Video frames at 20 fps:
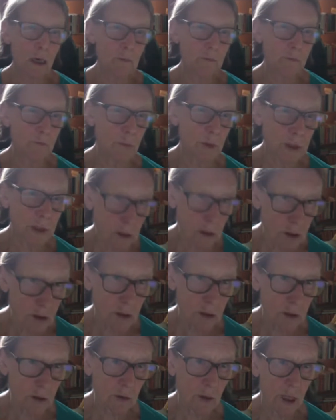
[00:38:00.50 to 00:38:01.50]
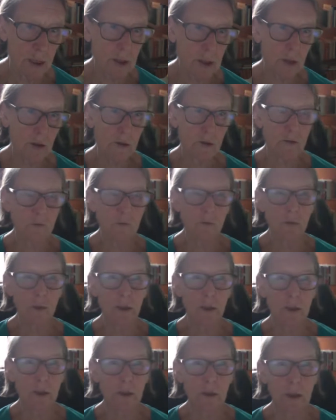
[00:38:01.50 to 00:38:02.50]
I've been doing quite a lot of
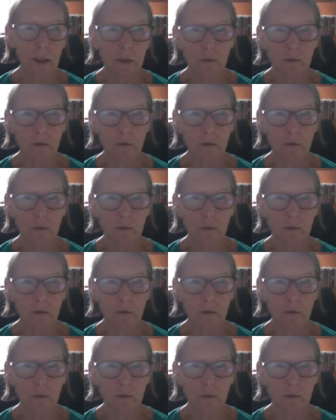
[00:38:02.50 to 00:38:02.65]
work